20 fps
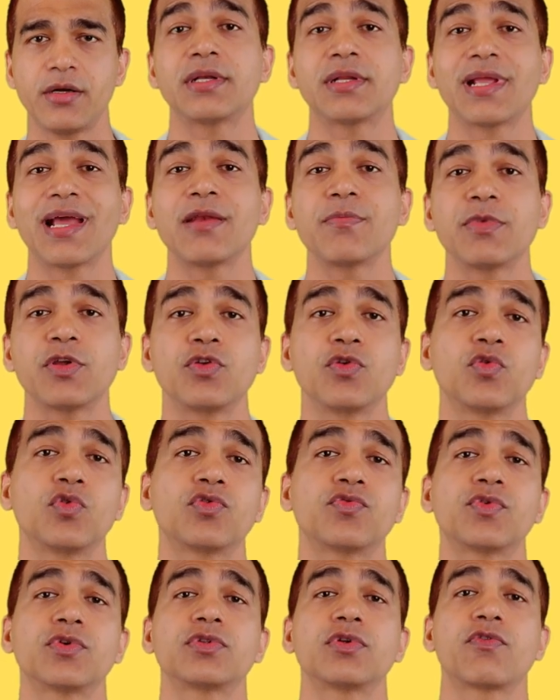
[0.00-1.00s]
It can be
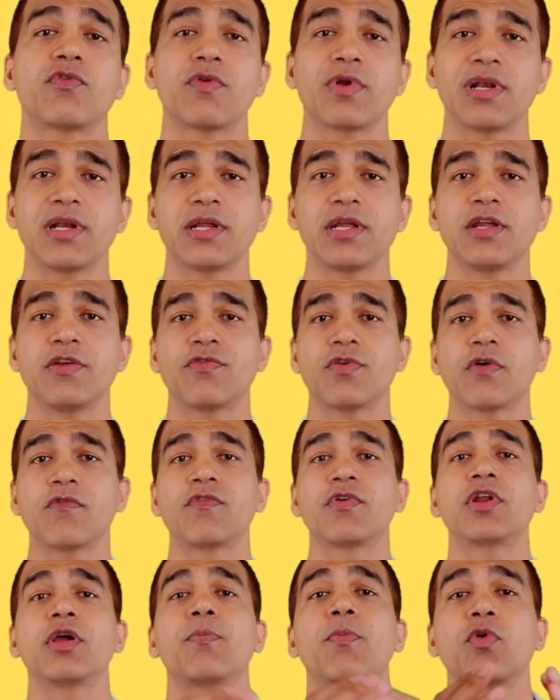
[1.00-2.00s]
used for the relief
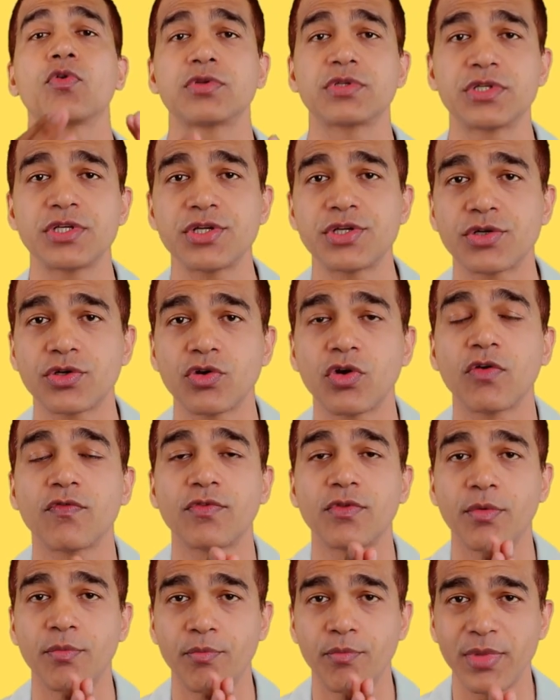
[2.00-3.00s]
of deposition
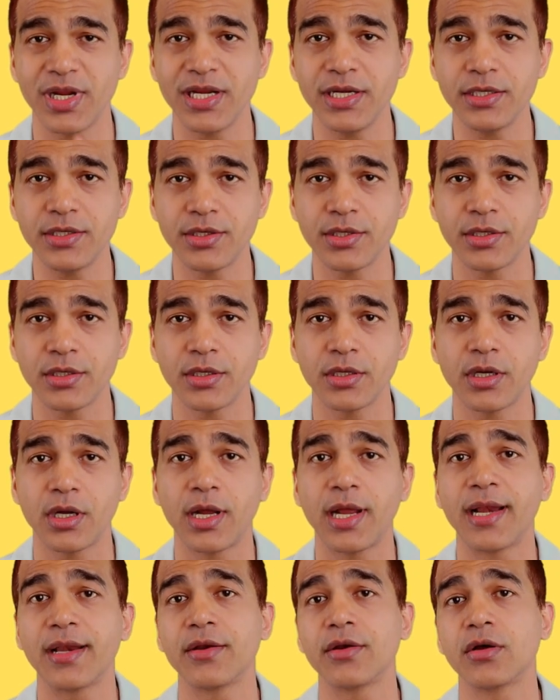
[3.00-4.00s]
of the meat,
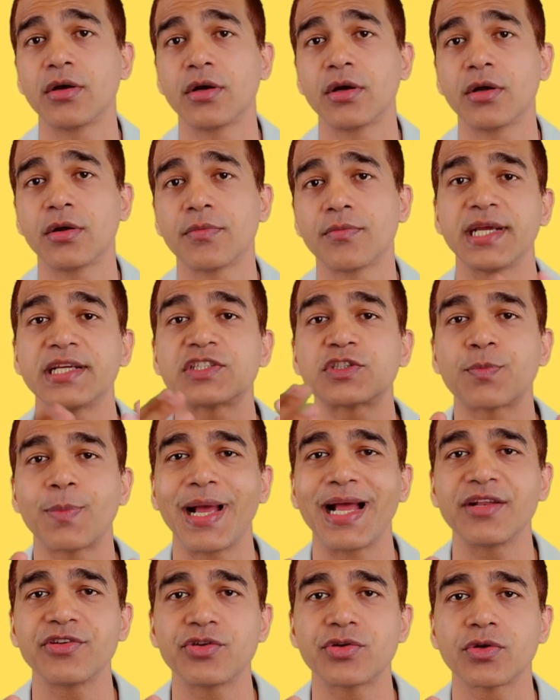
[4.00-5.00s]
and uh,
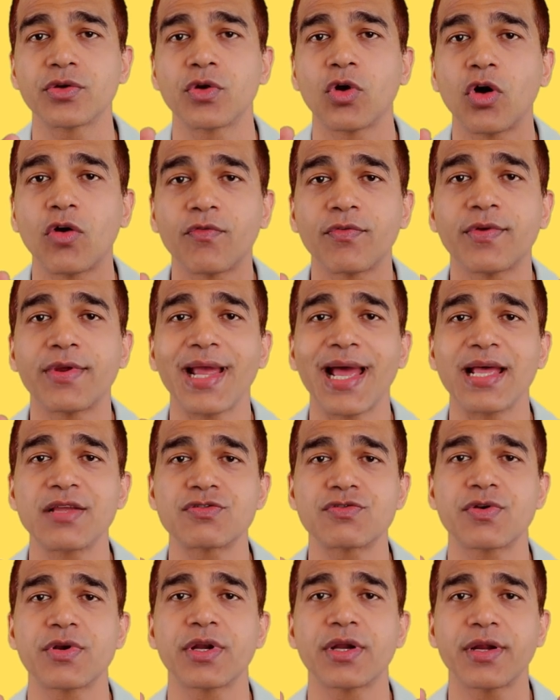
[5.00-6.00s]
expansion of
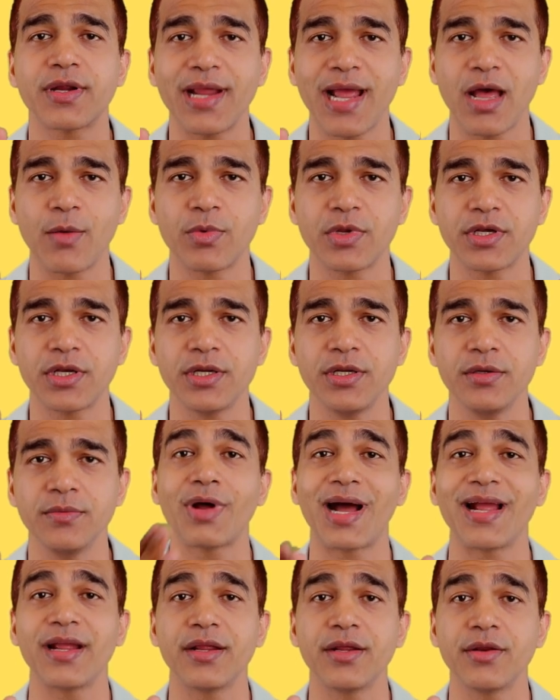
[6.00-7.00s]
gastric cavity,
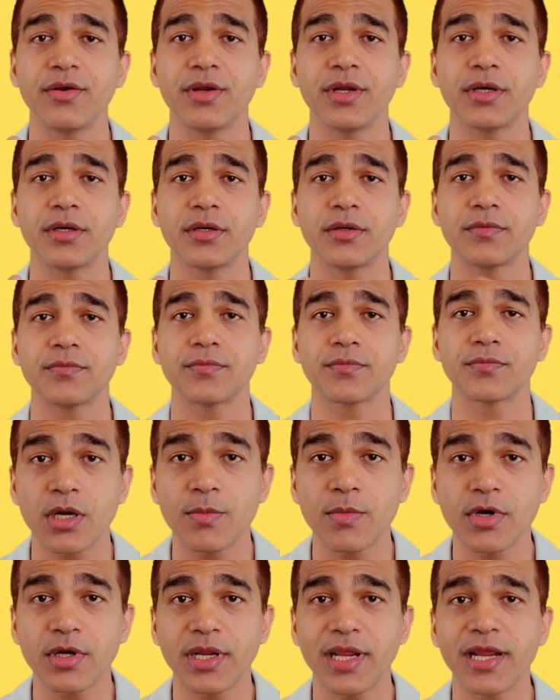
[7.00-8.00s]
diarrhea,
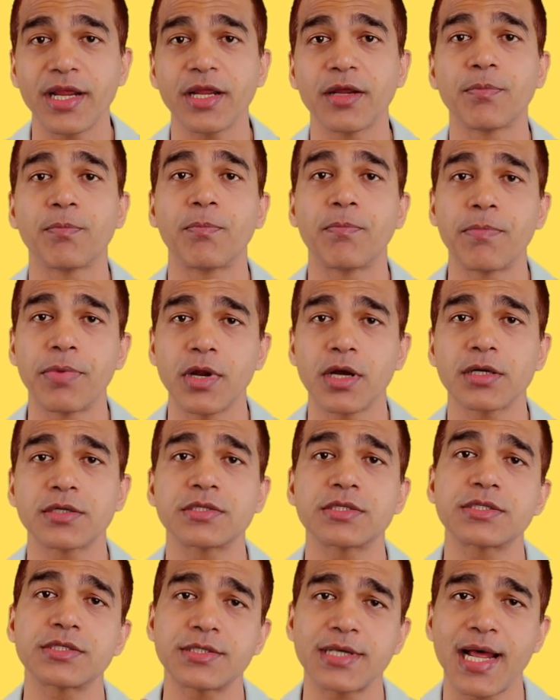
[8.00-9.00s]
stomachache, blood
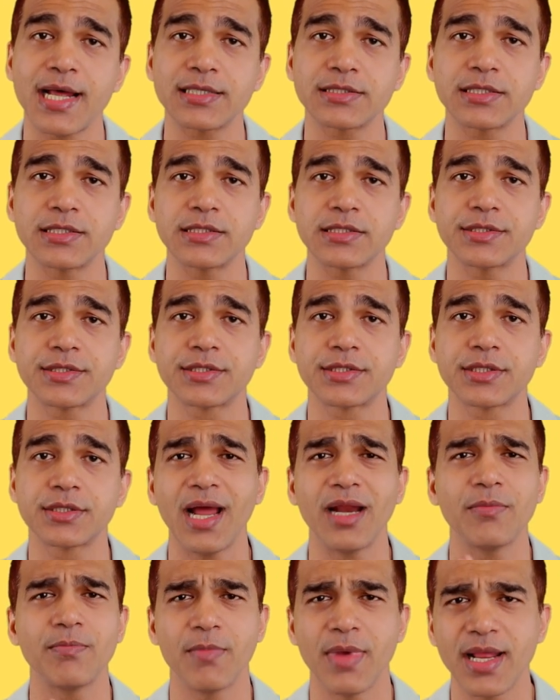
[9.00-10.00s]
stasis
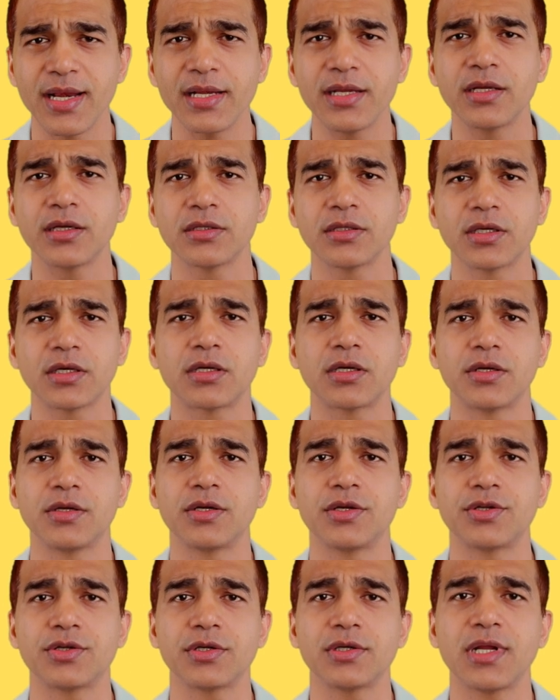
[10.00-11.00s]
and many other
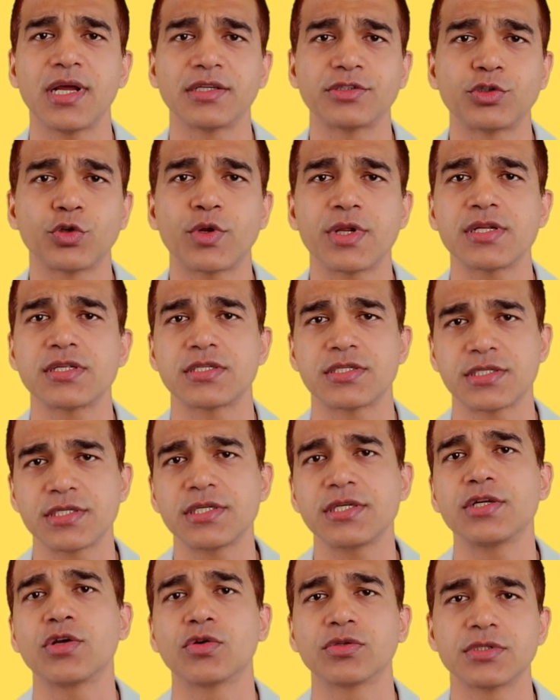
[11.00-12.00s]
condition as you can
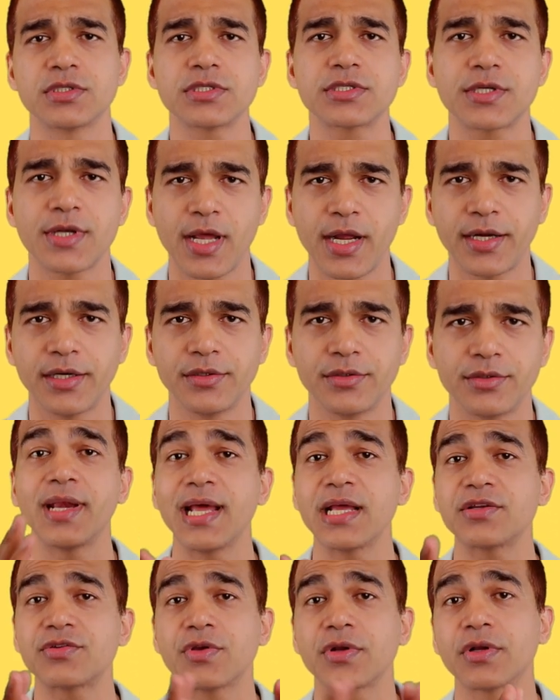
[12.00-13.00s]
see on the slide.
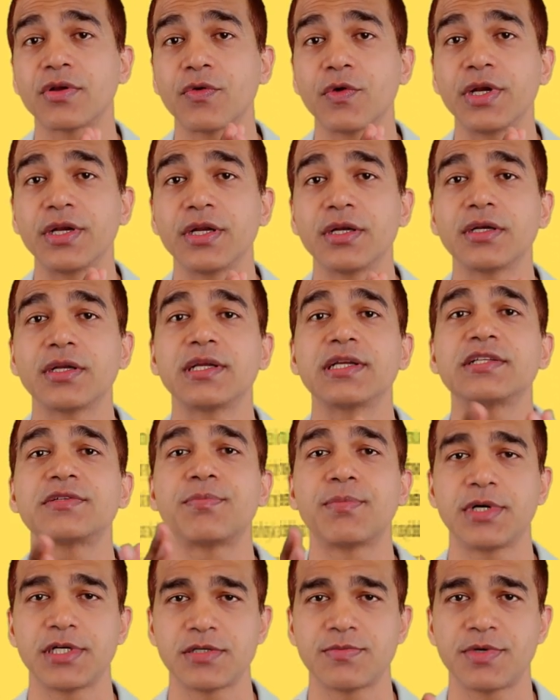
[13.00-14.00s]
Next ingredient is
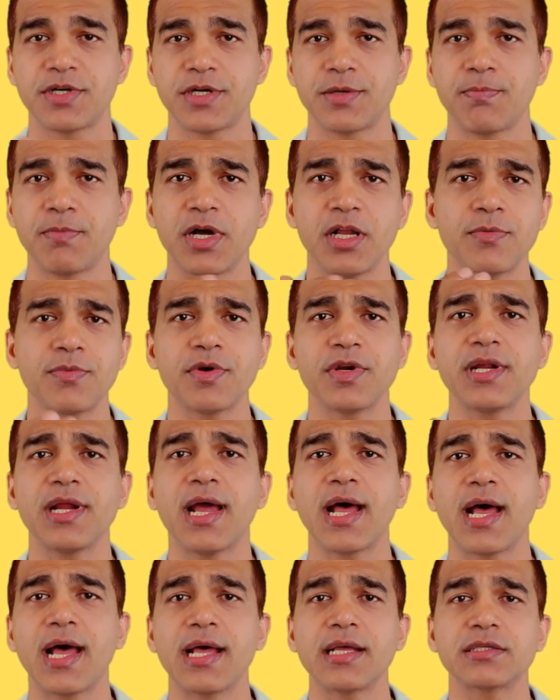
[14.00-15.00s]
mulberry. Mulberry
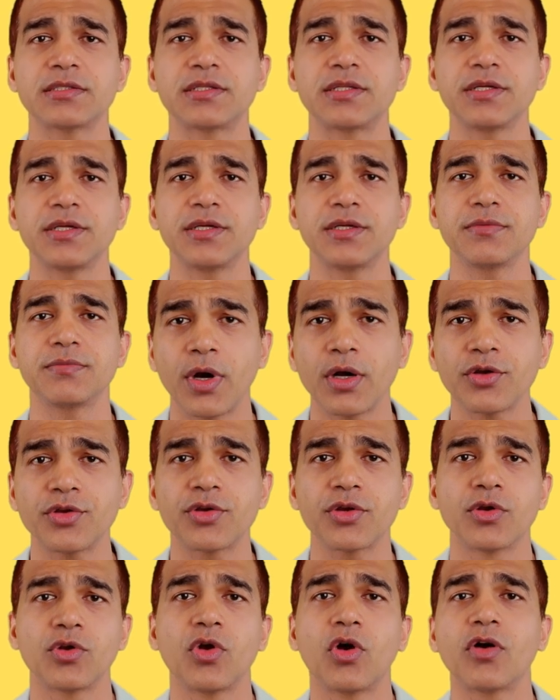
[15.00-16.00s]
has the
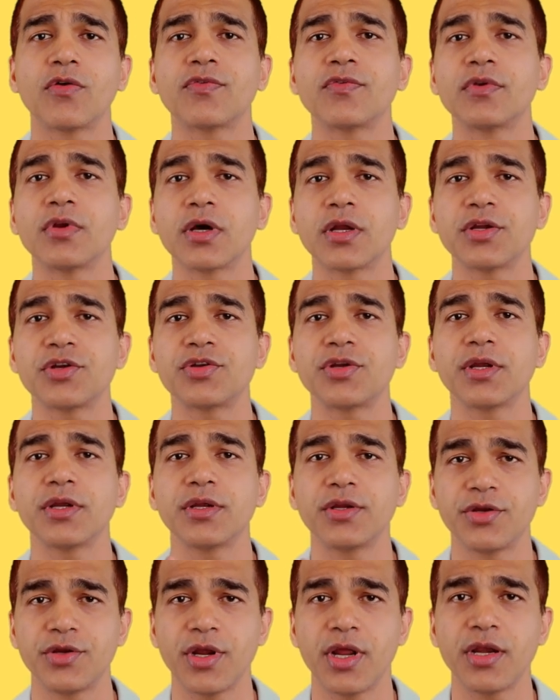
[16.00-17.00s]
function of
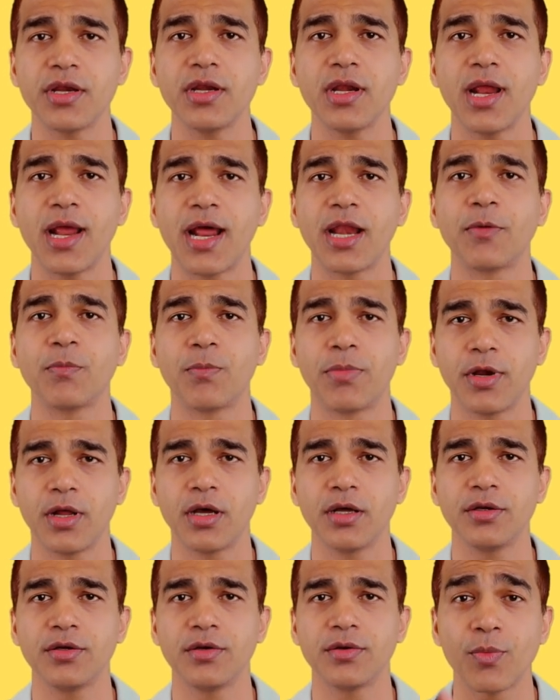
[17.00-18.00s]
nourishing yin and
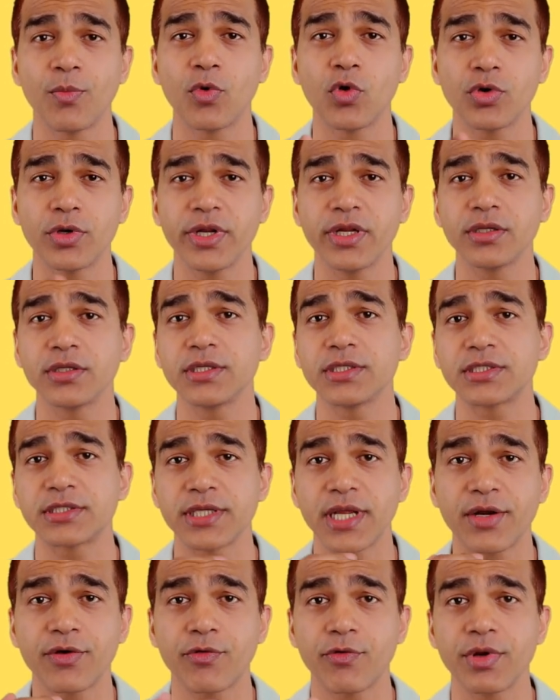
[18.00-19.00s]
blood, promoting the
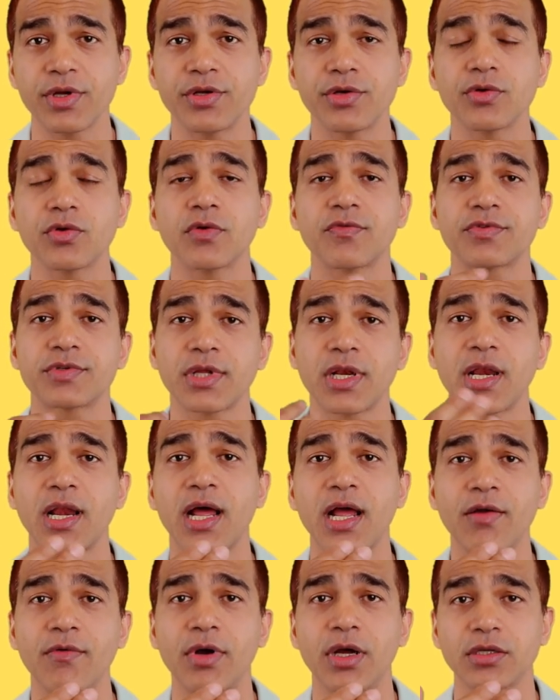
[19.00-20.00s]
secretion of
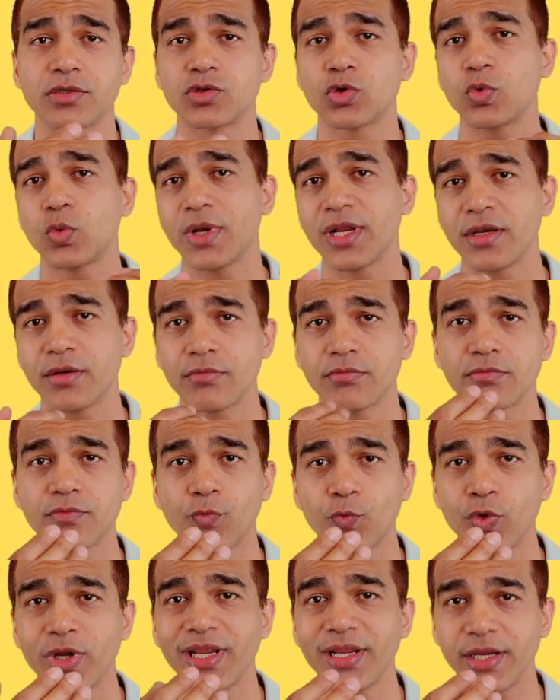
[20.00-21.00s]
saliva. So when
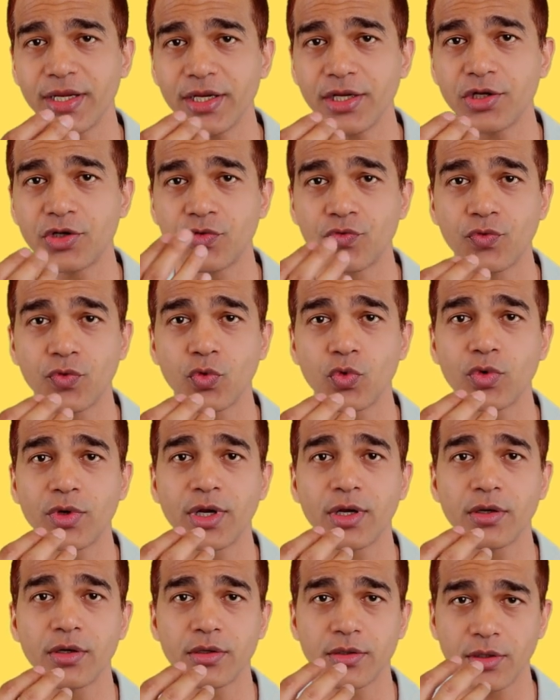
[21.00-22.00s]
we eat
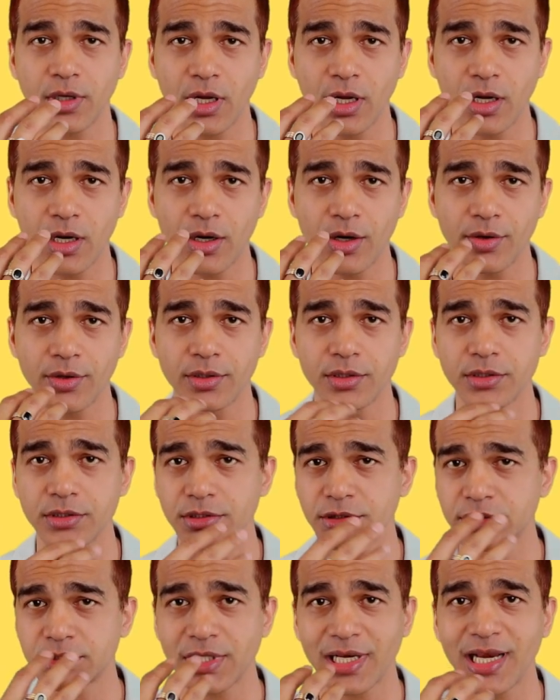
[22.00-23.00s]
food our
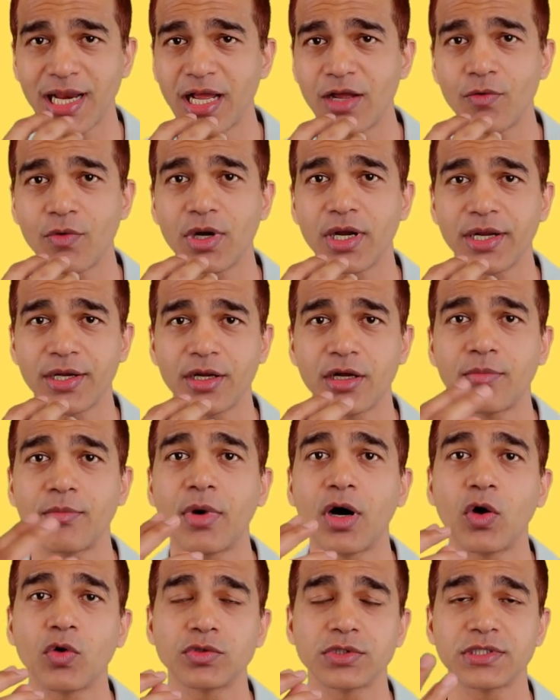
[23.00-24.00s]
saliva in our
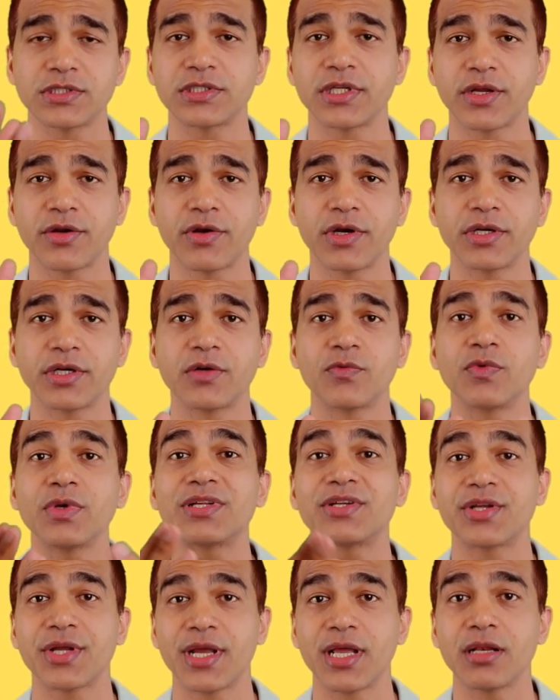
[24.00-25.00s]
mouth is secreted
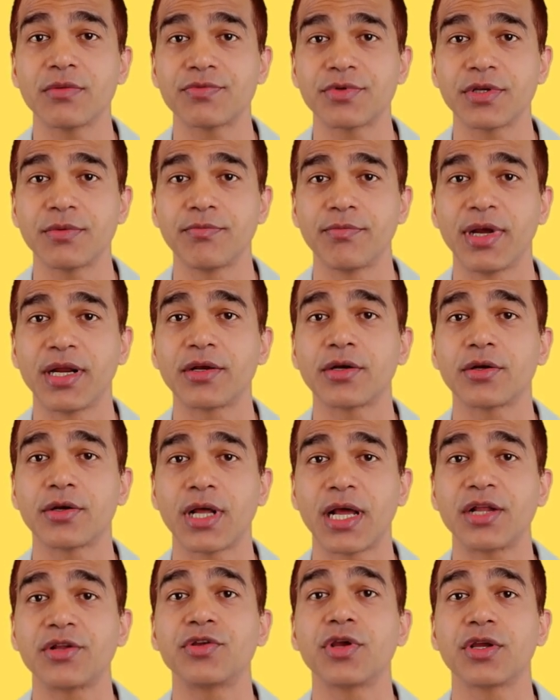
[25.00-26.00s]
which helps in better
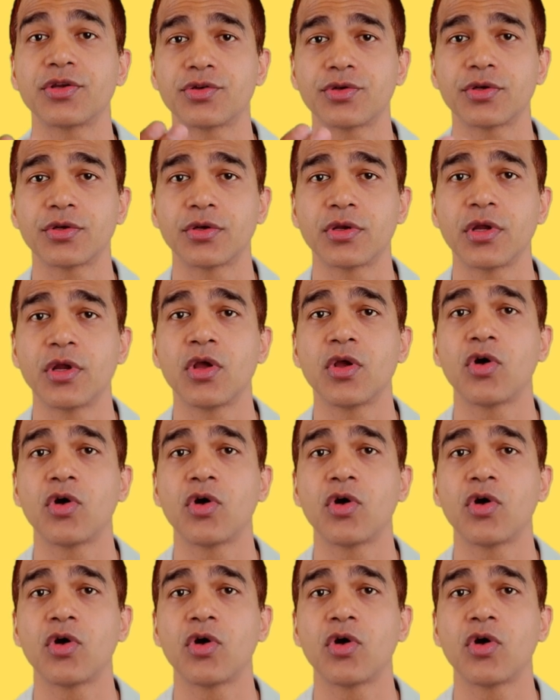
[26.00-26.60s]
digestion